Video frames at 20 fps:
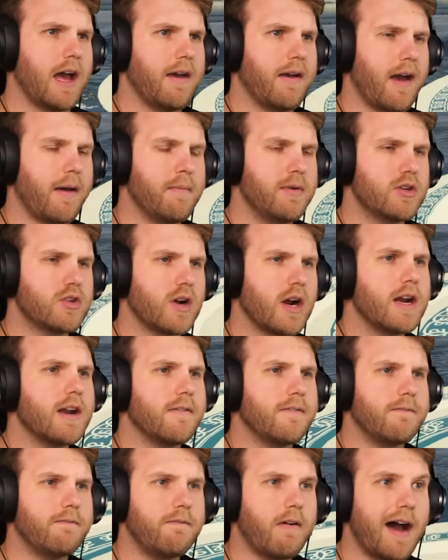I've been trying
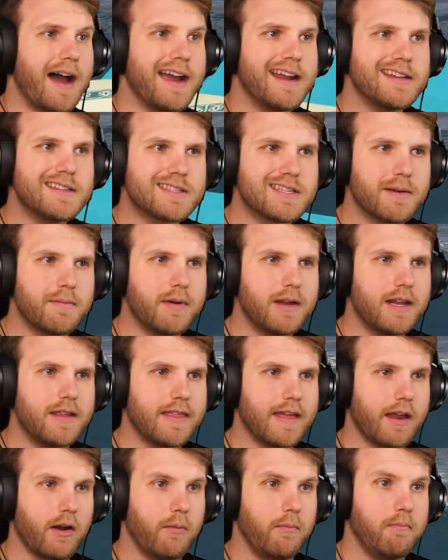to find somebody
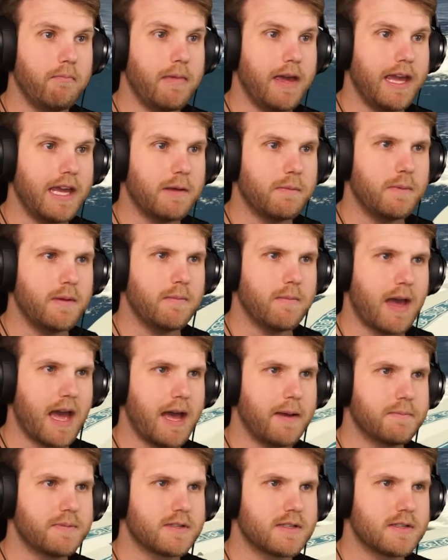that'll make me
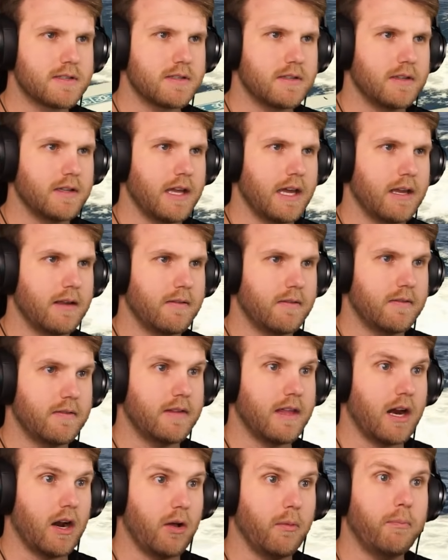maps, like,
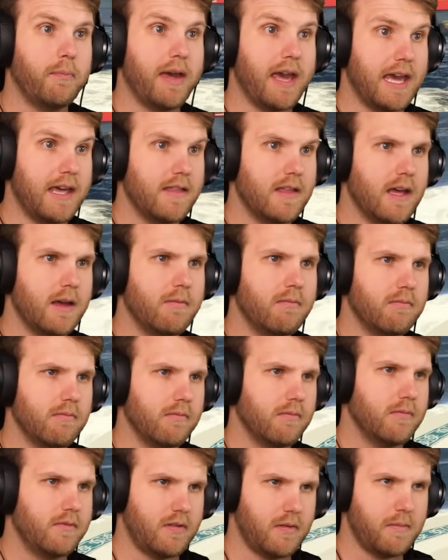that I'll pay them
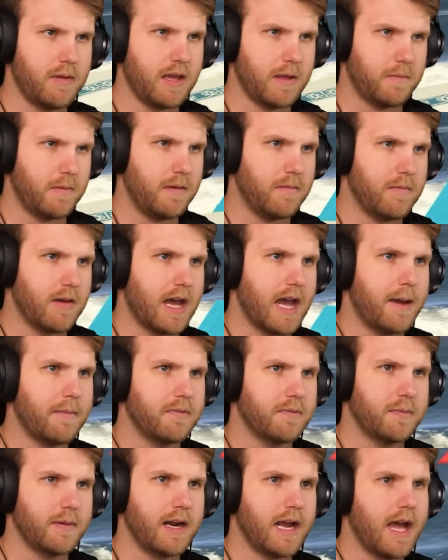to make me
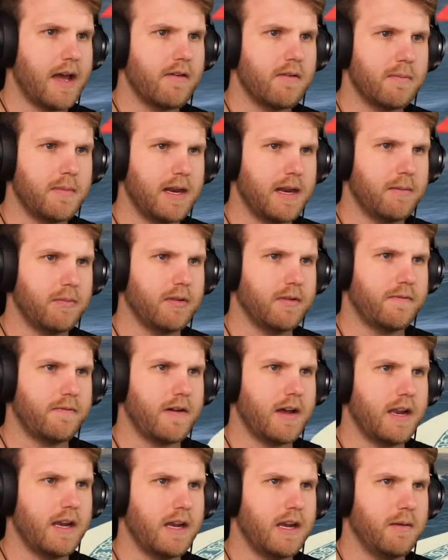maps, but I haven't been able to
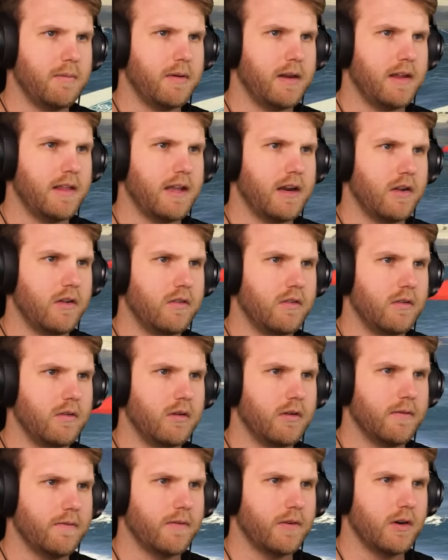find anybody that'll do
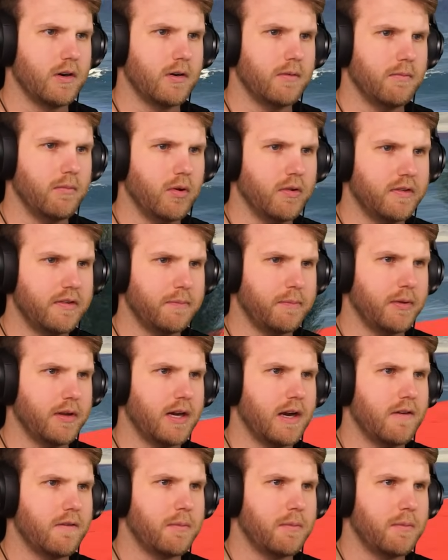it for multiplayer.